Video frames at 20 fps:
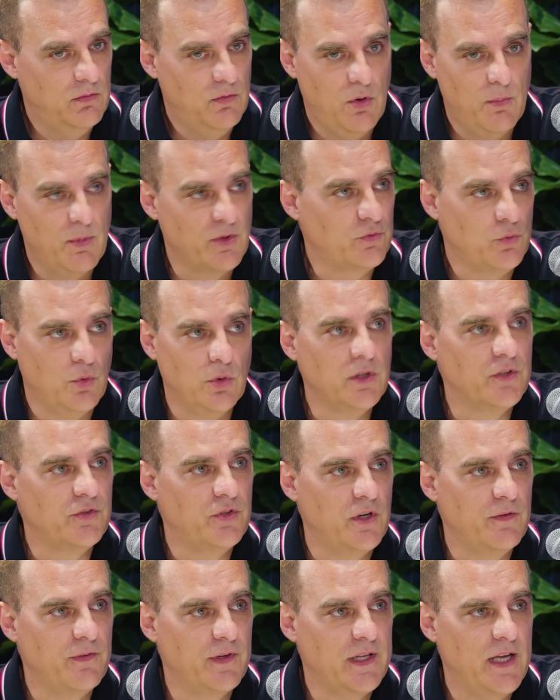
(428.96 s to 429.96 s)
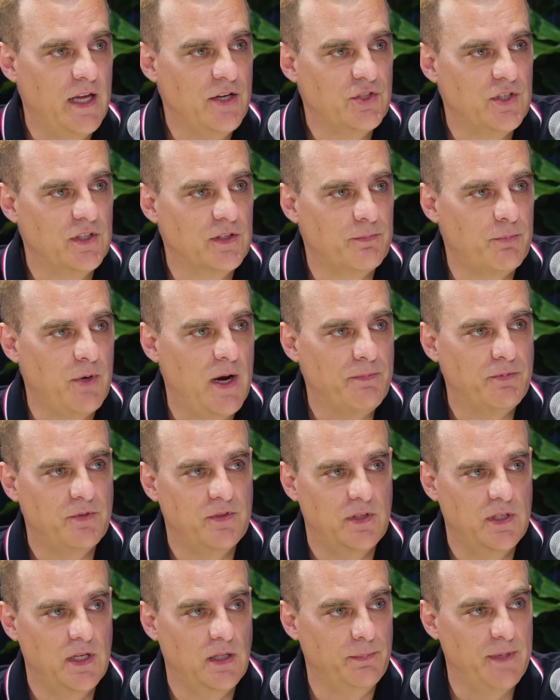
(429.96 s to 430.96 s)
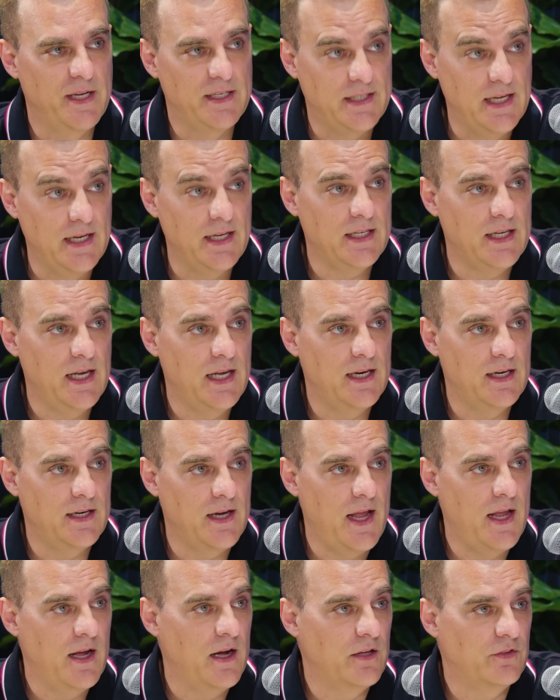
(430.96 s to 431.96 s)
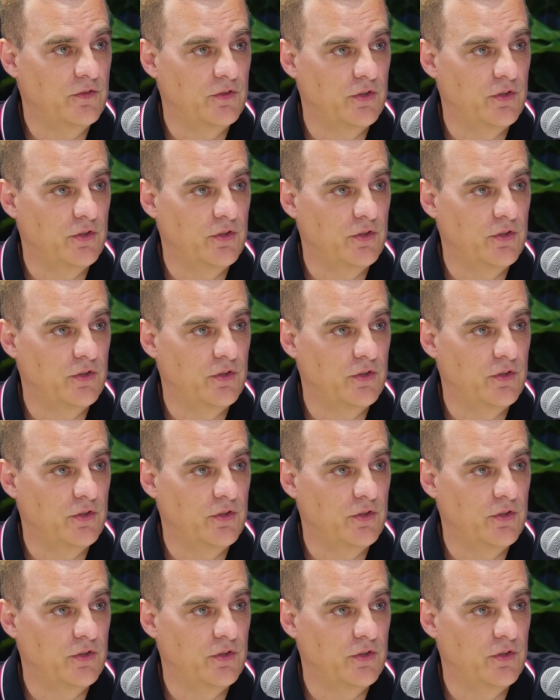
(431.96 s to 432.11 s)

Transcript: almost all the certifications. Perhaps there'll be a dedicated AI